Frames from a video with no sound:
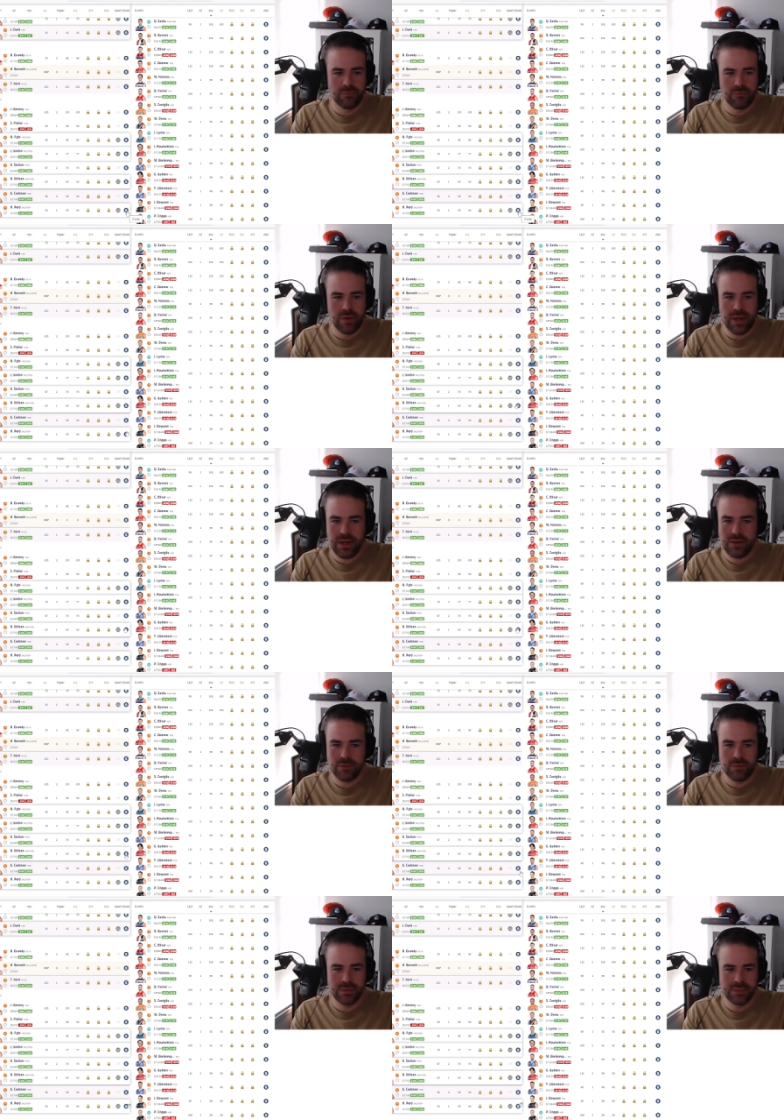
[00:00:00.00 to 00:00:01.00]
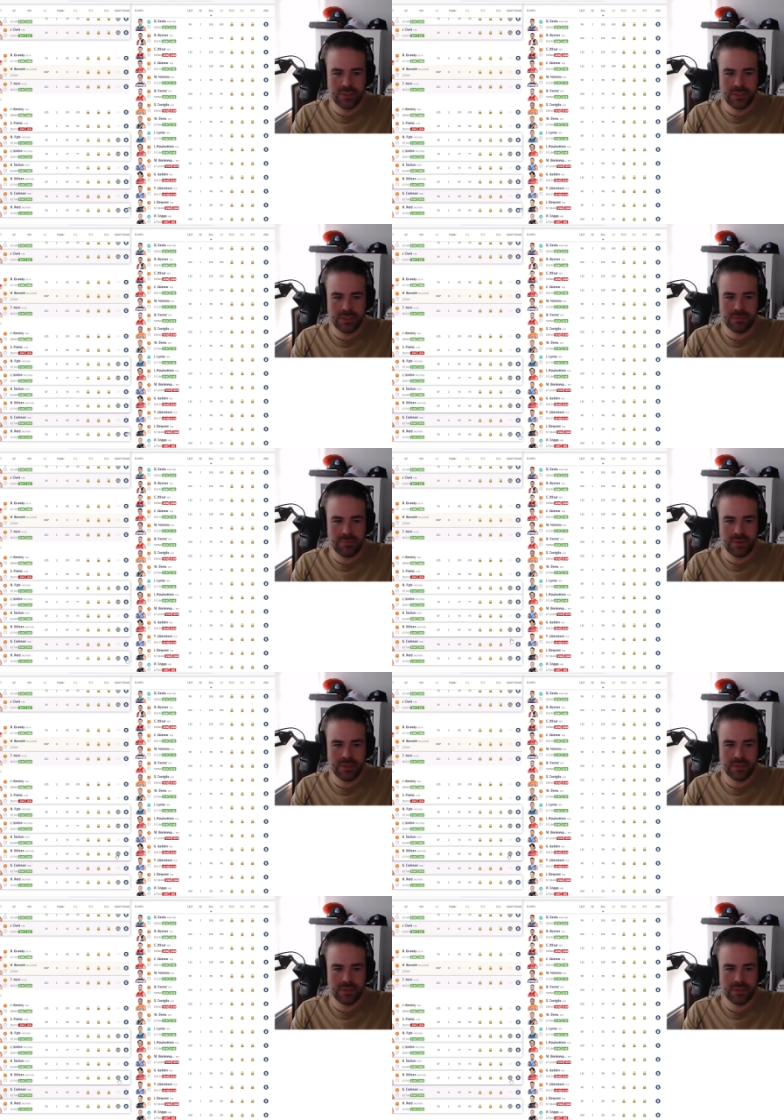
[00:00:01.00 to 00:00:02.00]
Reid or Wilson into my
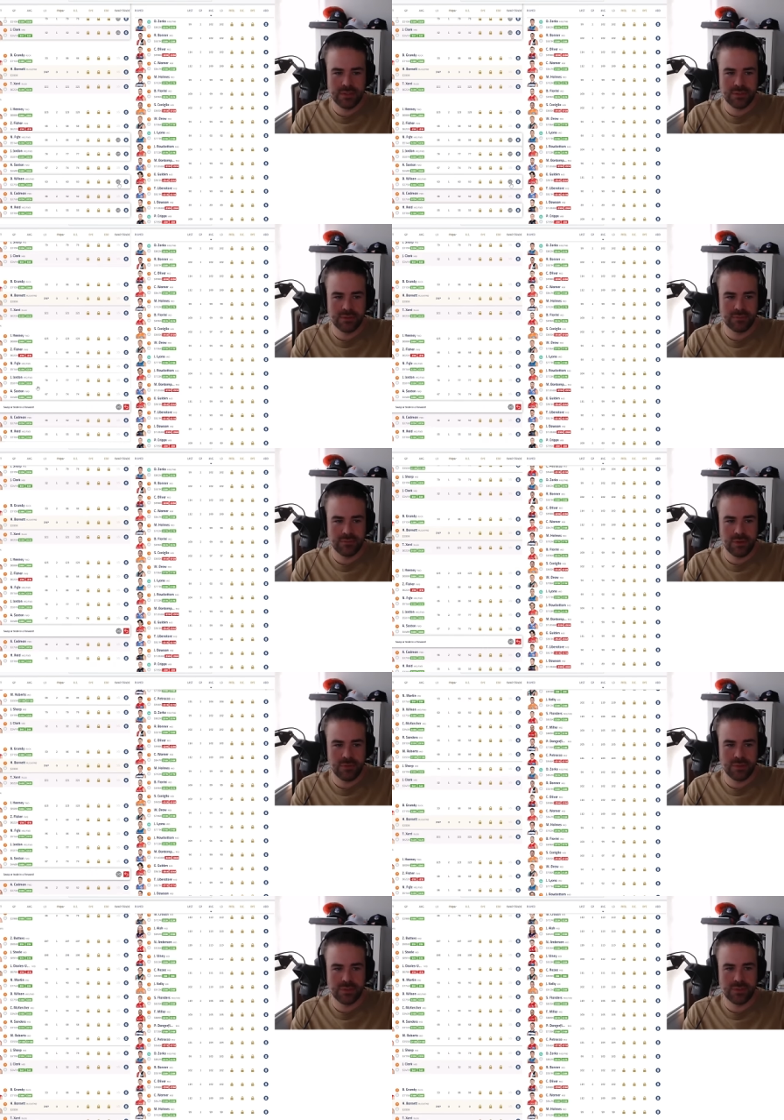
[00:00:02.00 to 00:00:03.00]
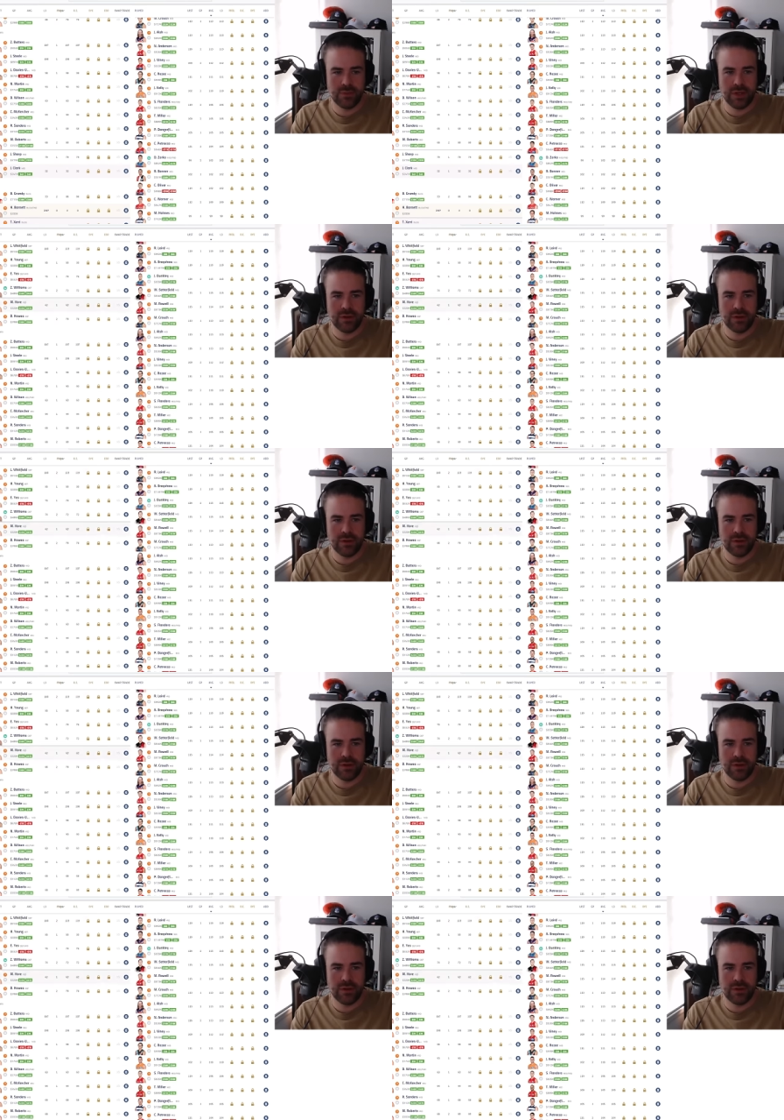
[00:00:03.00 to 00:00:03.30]
mids. Let's go Wilson. Why